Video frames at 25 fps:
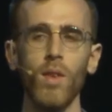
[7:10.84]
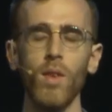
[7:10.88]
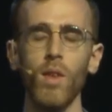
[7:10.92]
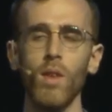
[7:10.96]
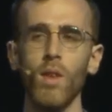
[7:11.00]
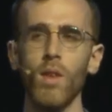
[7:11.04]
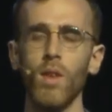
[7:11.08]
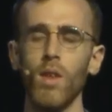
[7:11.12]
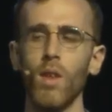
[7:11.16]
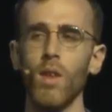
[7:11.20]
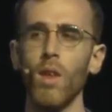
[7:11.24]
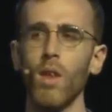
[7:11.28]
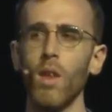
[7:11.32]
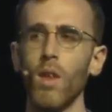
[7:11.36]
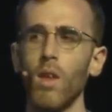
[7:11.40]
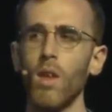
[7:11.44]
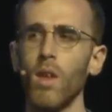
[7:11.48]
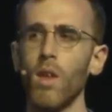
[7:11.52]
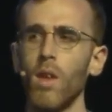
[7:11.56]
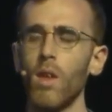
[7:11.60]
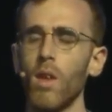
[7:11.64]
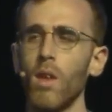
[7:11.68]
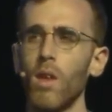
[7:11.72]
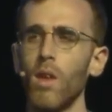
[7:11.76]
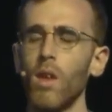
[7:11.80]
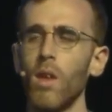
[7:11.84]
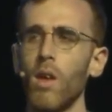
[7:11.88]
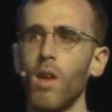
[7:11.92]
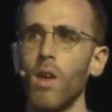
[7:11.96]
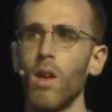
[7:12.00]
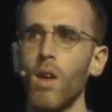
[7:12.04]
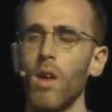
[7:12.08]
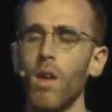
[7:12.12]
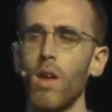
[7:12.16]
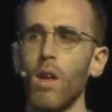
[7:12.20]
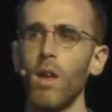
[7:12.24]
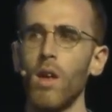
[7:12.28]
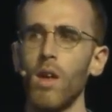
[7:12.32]

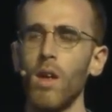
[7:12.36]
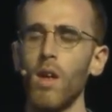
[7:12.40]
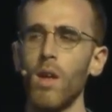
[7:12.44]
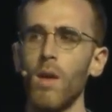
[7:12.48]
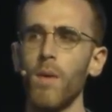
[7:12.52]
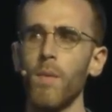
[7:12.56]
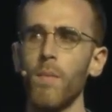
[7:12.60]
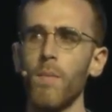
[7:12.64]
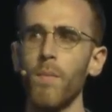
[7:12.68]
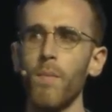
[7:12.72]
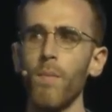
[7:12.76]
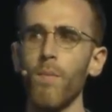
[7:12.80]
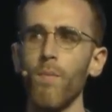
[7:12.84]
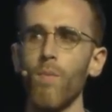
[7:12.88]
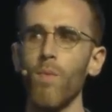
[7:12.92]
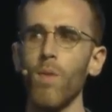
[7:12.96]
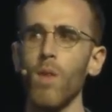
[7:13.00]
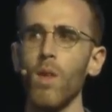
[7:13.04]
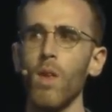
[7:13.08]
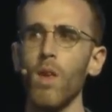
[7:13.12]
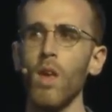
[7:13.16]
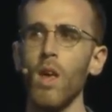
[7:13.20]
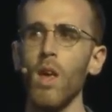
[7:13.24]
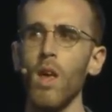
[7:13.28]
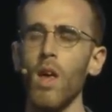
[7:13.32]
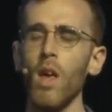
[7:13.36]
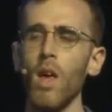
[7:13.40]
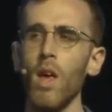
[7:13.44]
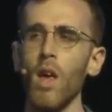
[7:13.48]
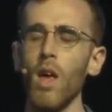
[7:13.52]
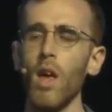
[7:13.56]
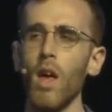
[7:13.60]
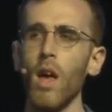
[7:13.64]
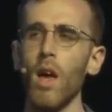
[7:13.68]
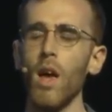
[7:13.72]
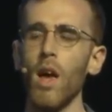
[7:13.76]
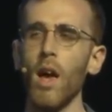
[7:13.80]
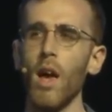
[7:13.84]

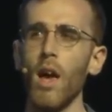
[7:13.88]
(no one is talking)